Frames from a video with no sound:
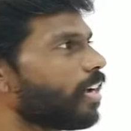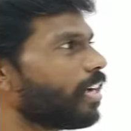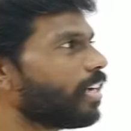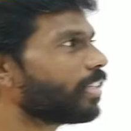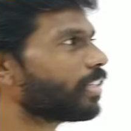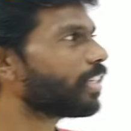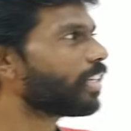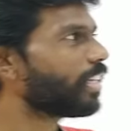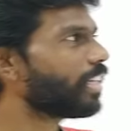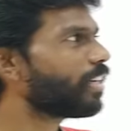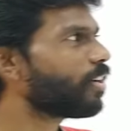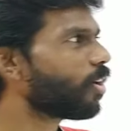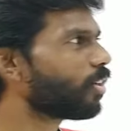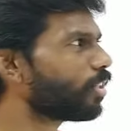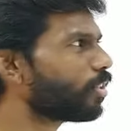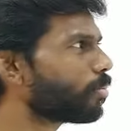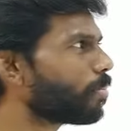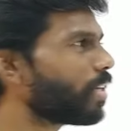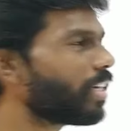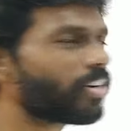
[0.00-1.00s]
See, he got
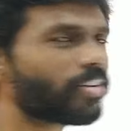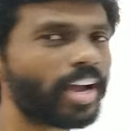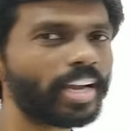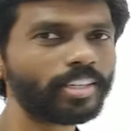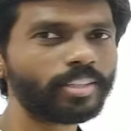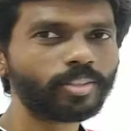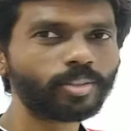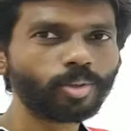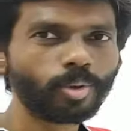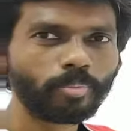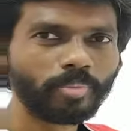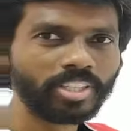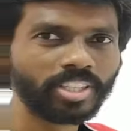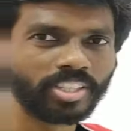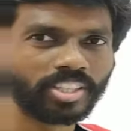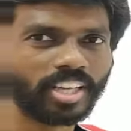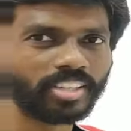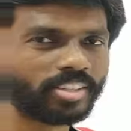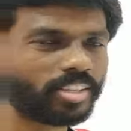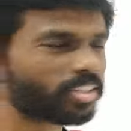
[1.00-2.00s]
the speed right, so mission
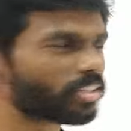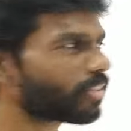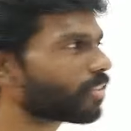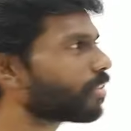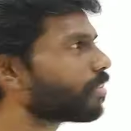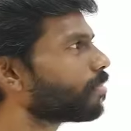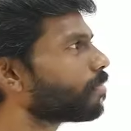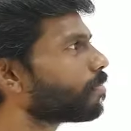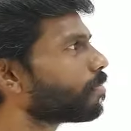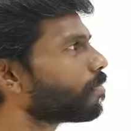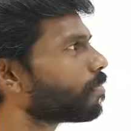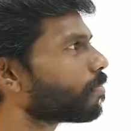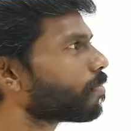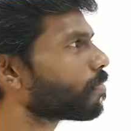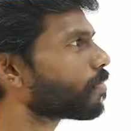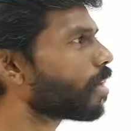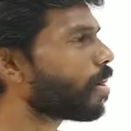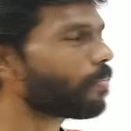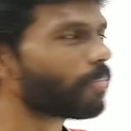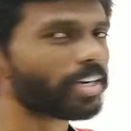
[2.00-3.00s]
success.
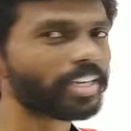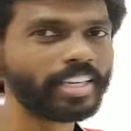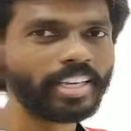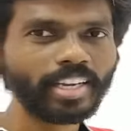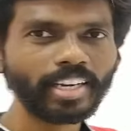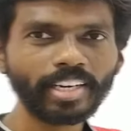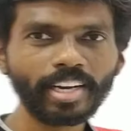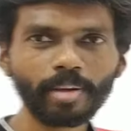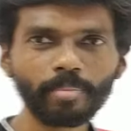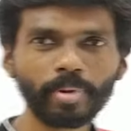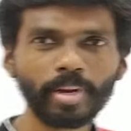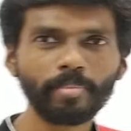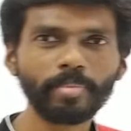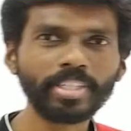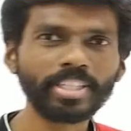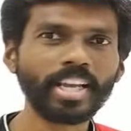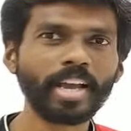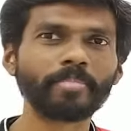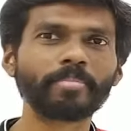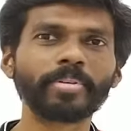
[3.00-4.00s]
But he ended up in
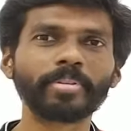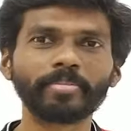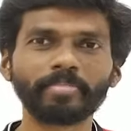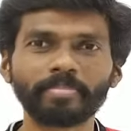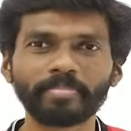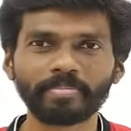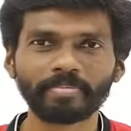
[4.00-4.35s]
a mishap.